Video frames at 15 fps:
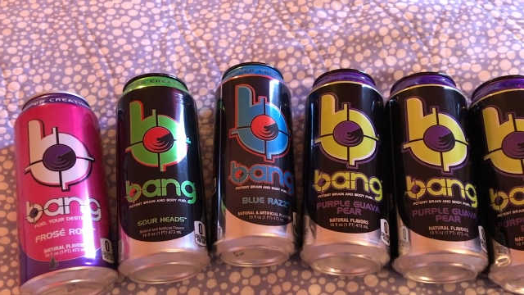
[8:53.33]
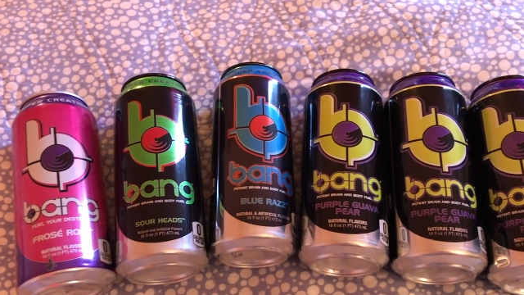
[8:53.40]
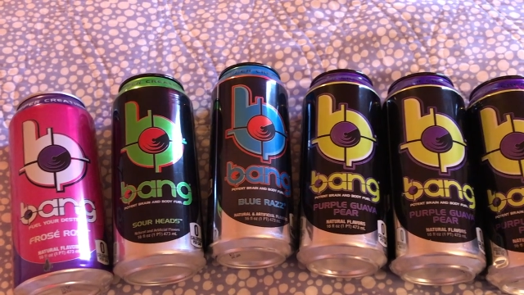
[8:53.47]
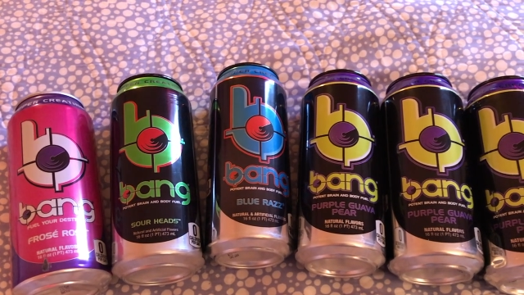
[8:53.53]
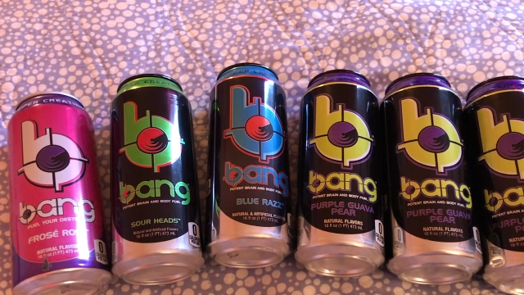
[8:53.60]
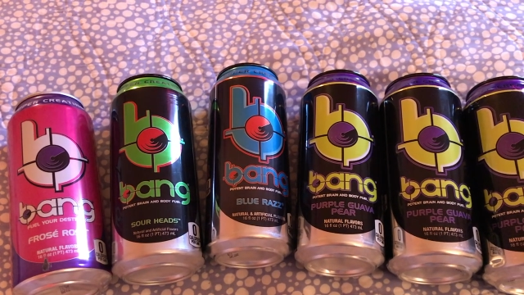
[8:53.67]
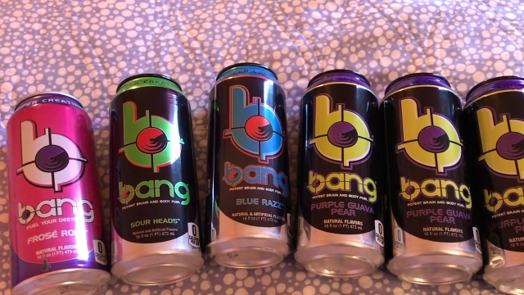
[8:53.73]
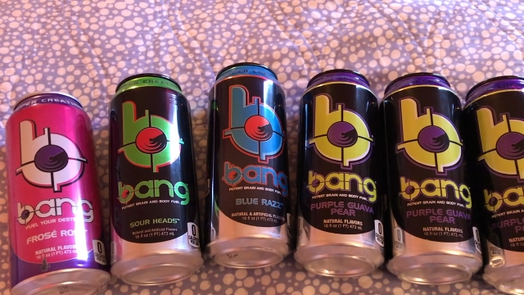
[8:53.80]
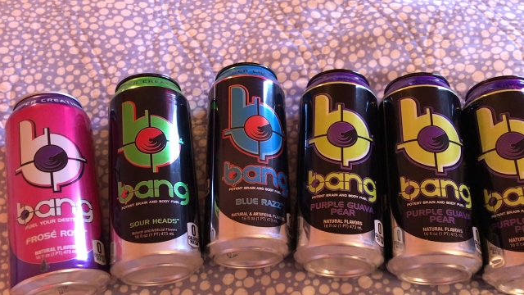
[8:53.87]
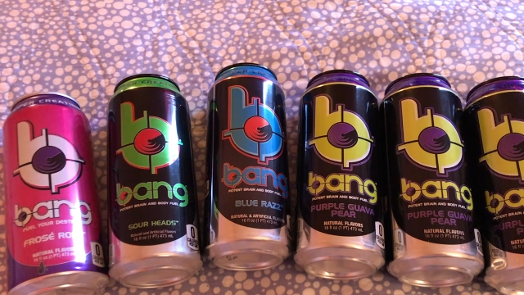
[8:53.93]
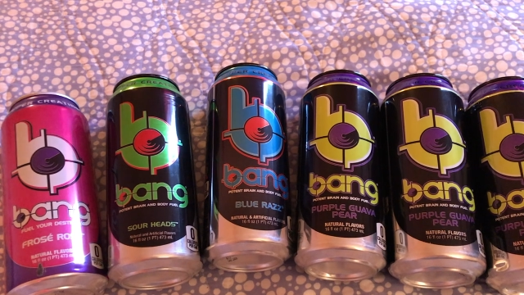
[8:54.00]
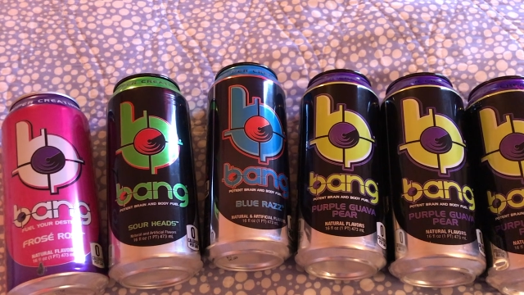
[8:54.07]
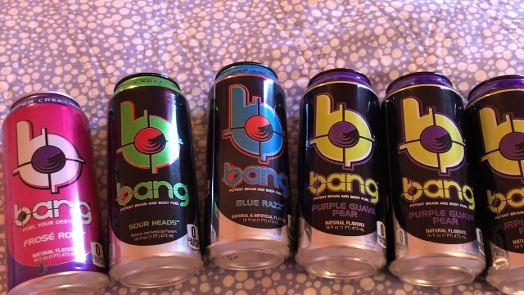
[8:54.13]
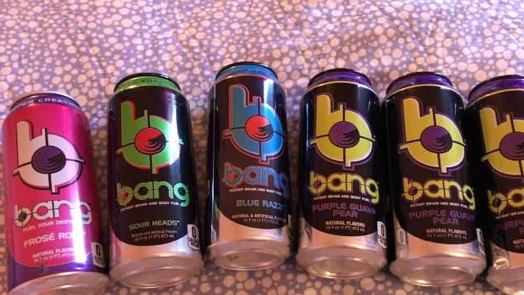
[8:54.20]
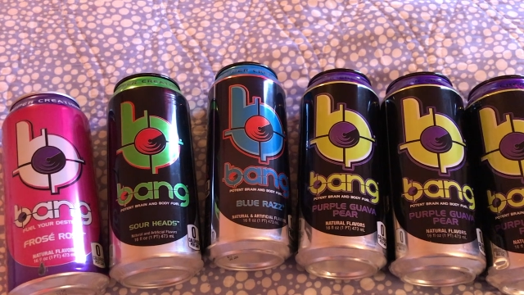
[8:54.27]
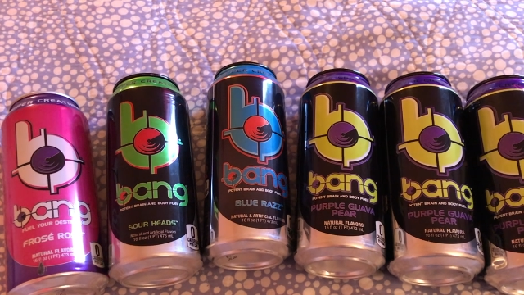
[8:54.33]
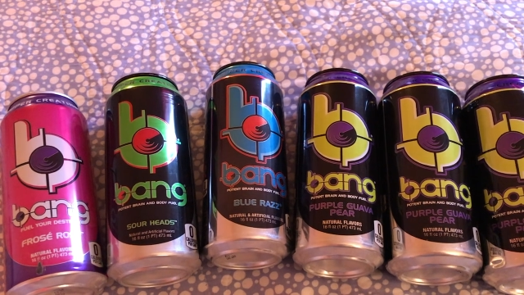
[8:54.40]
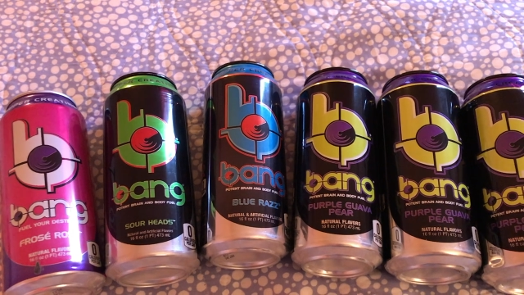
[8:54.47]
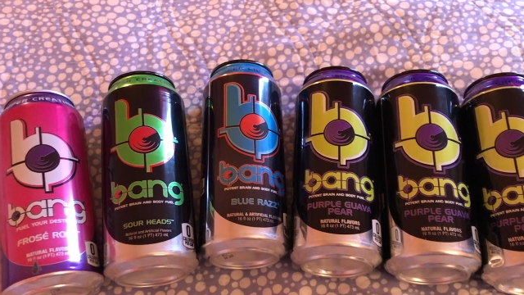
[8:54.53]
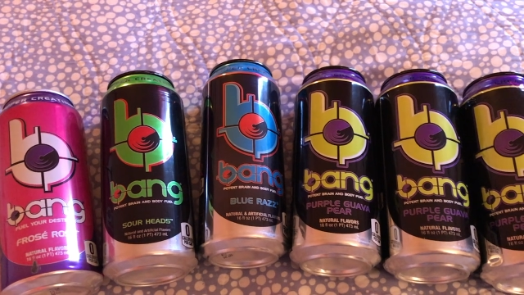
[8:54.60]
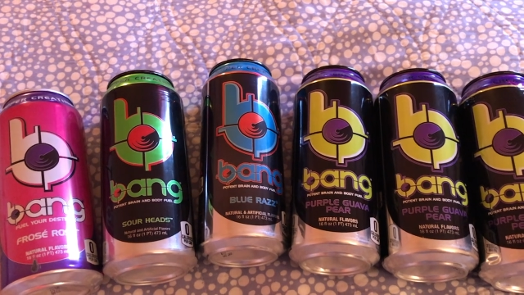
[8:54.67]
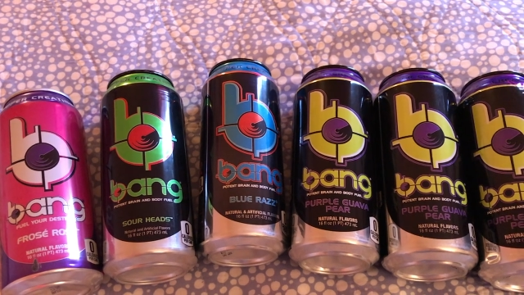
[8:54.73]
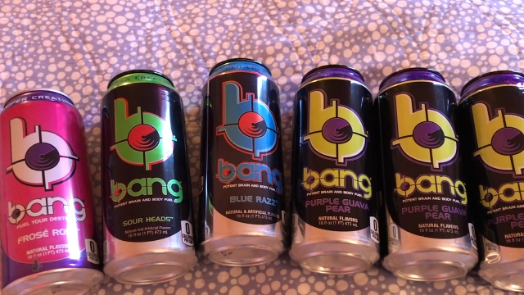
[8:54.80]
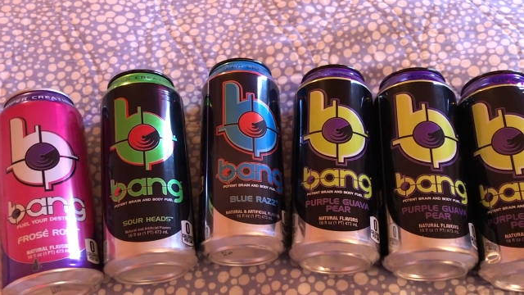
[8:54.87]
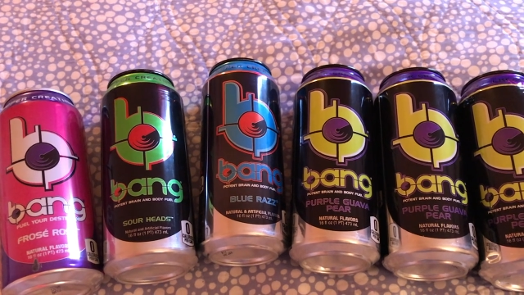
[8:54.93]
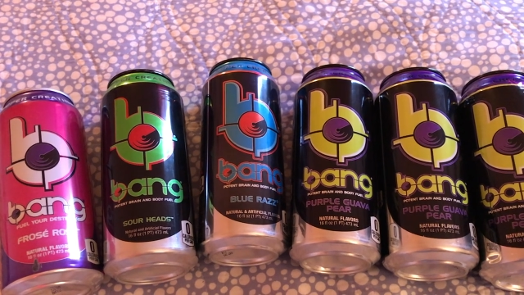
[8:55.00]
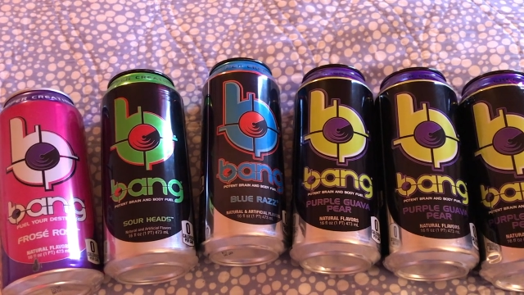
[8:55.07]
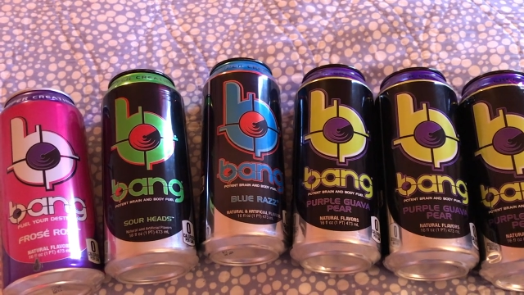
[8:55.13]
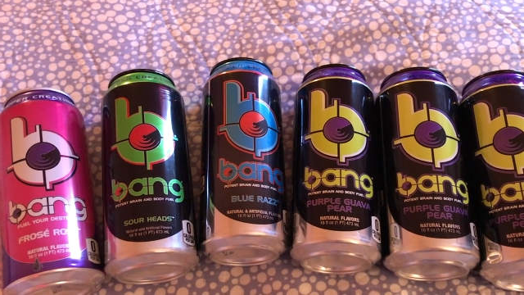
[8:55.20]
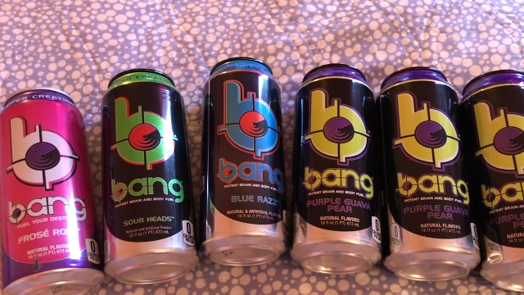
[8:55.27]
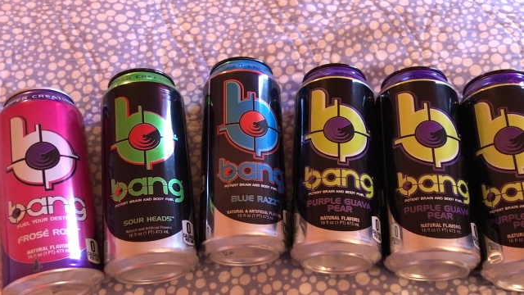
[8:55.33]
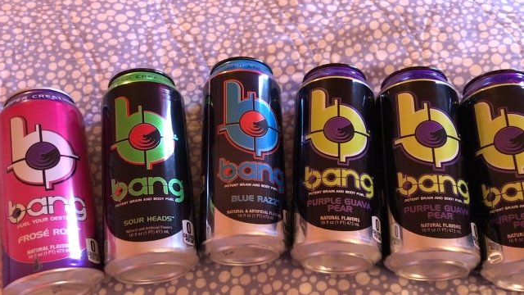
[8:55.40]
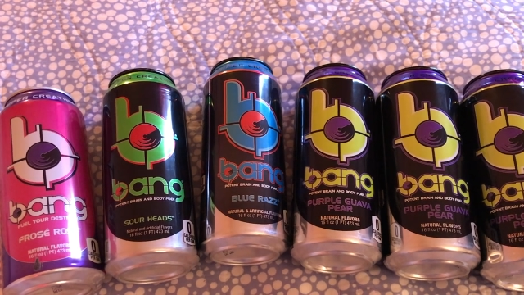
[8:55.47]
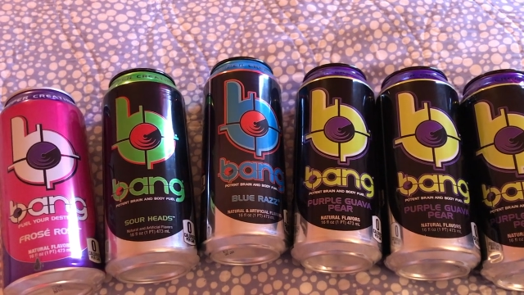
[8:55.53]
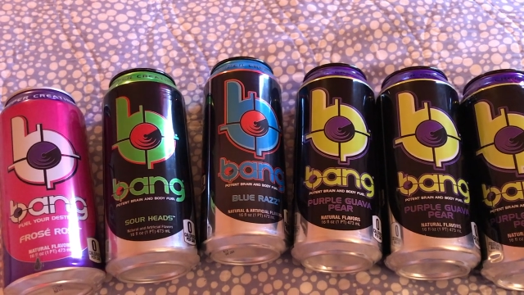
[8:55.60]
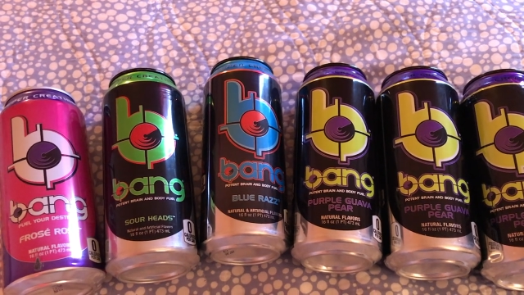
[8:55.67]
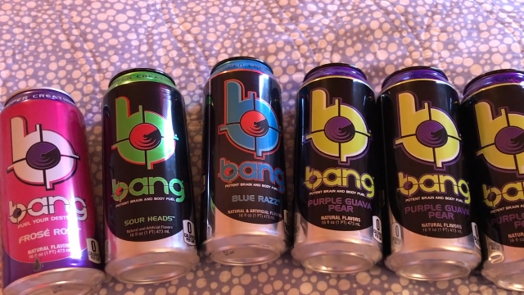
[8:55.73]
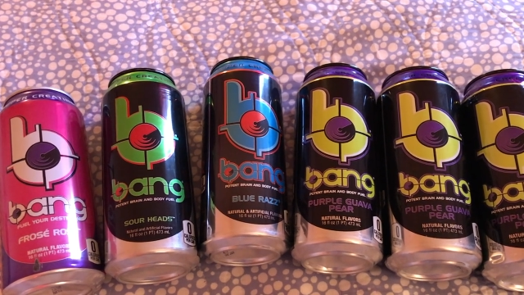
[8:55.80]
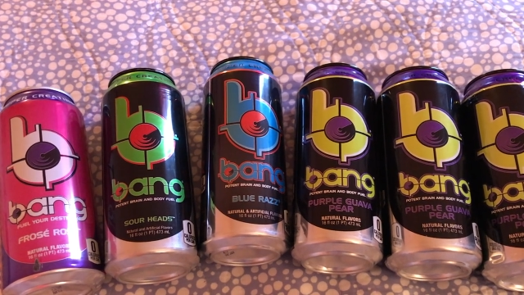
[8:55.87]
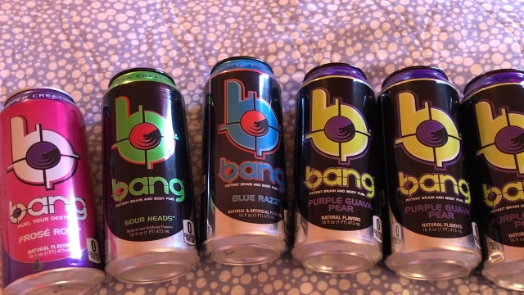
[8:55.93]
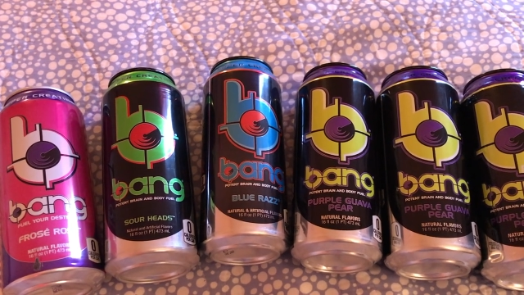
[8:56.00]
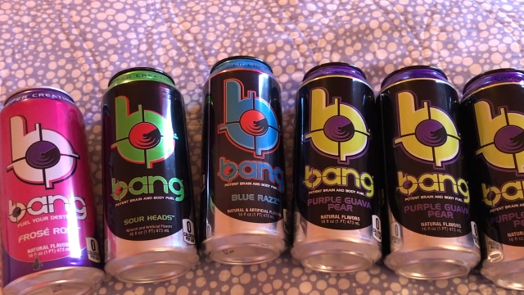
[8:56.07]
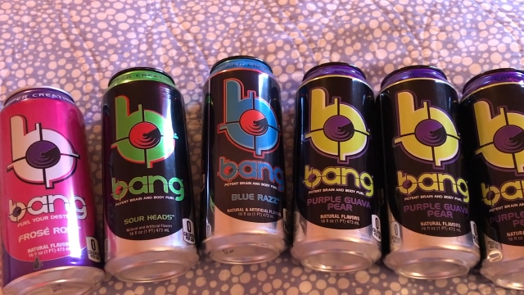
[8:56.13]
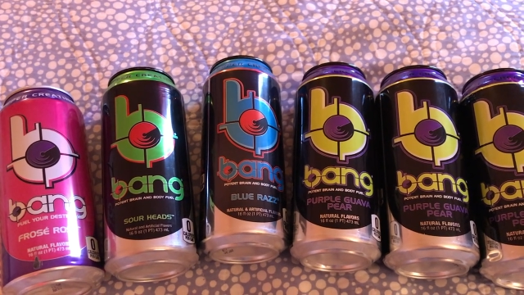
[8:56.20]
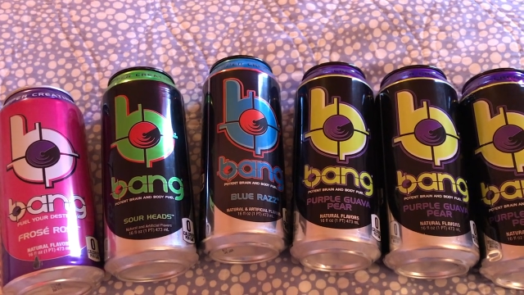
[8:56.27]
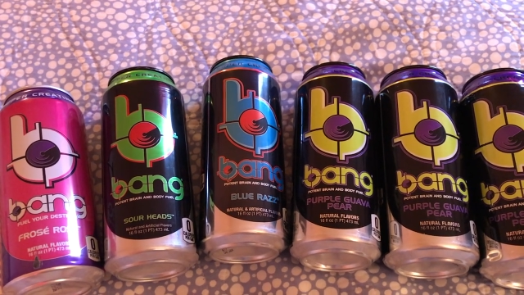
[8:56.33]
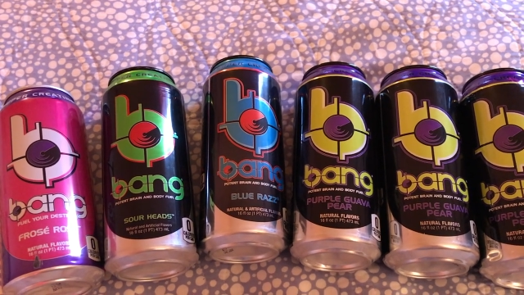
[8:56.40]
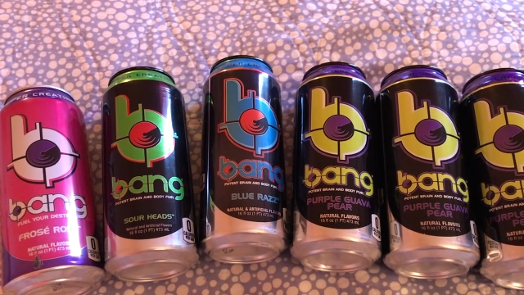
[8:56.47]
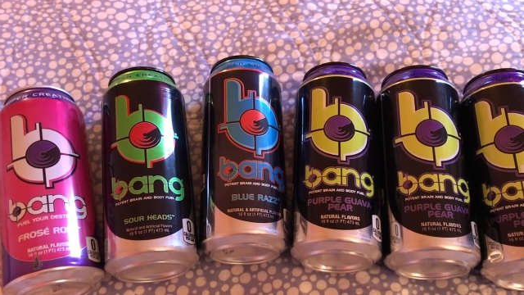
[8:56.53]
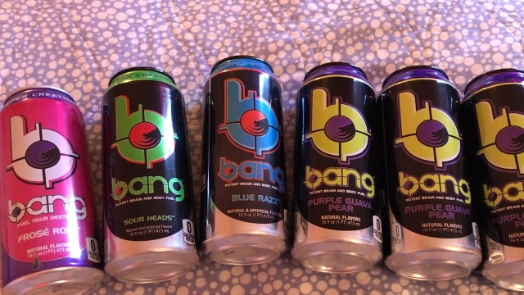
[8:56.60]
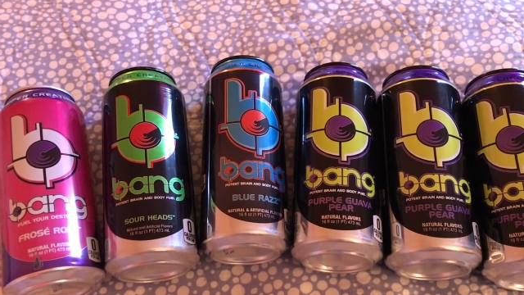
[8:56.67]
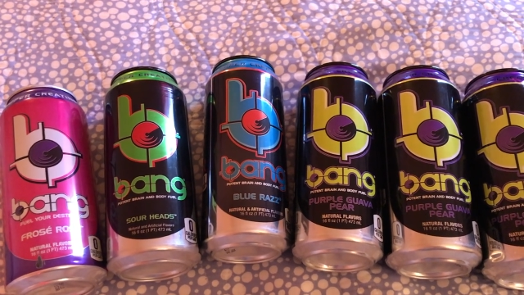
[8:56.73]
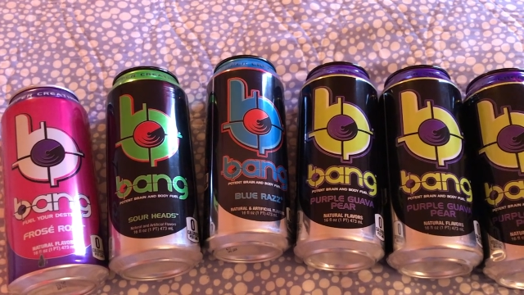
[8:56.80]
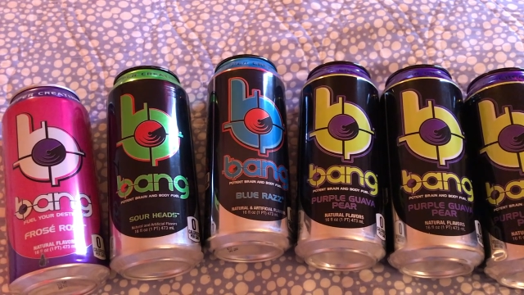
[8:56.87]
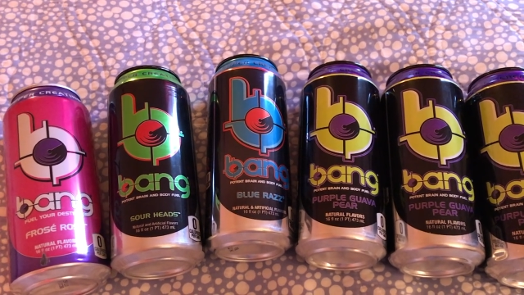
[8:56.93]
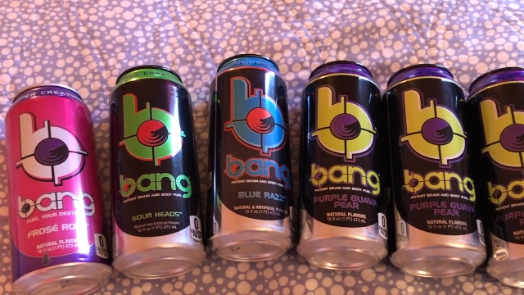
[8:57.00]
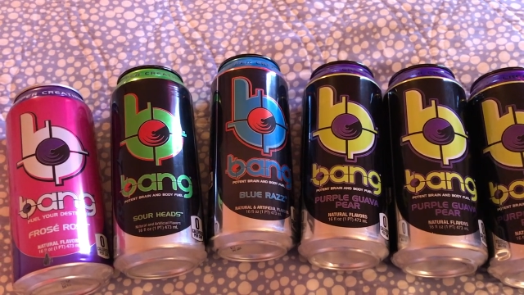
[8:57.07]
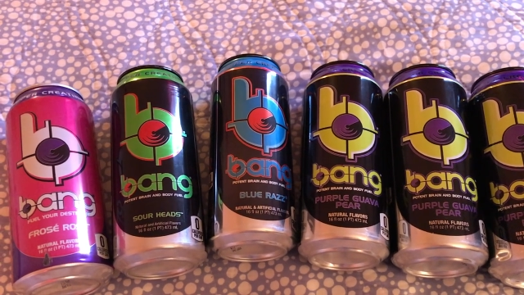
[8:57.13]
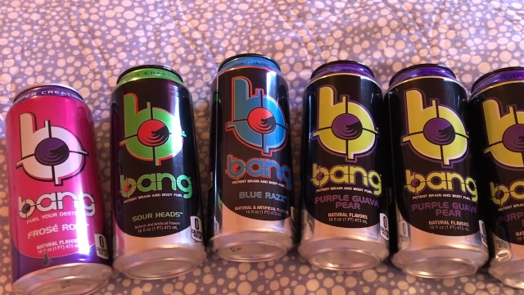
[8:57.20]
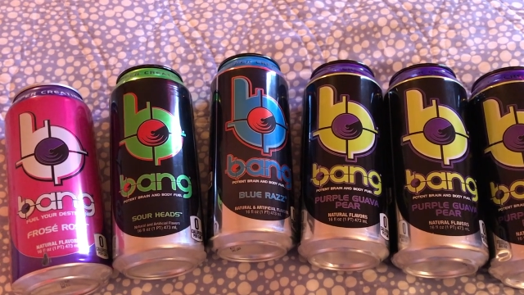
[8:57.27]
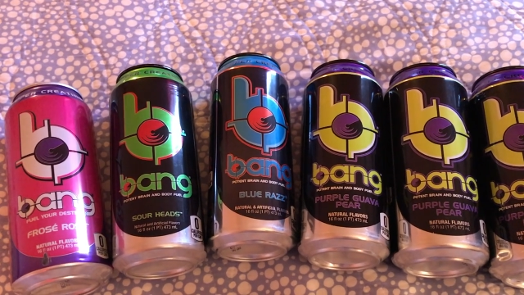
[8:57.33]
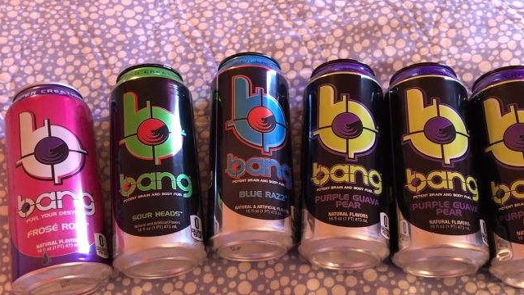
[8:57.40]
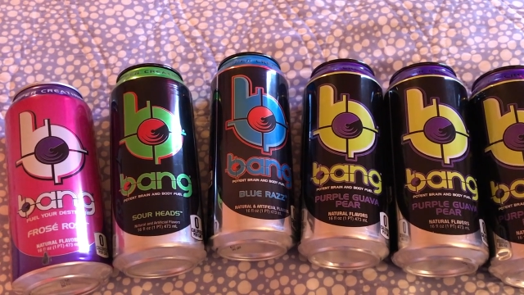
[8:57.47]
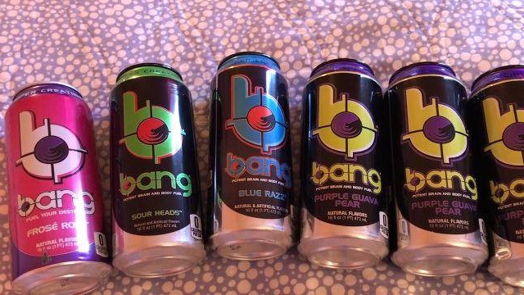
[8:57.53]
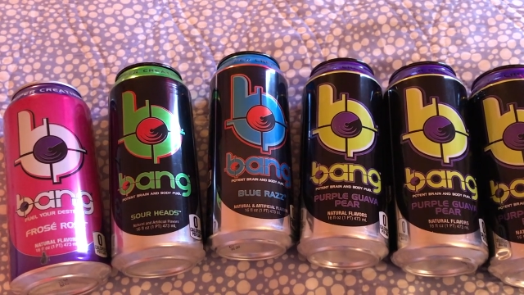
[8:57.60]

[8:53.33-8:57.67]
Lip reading: (no speaker visible)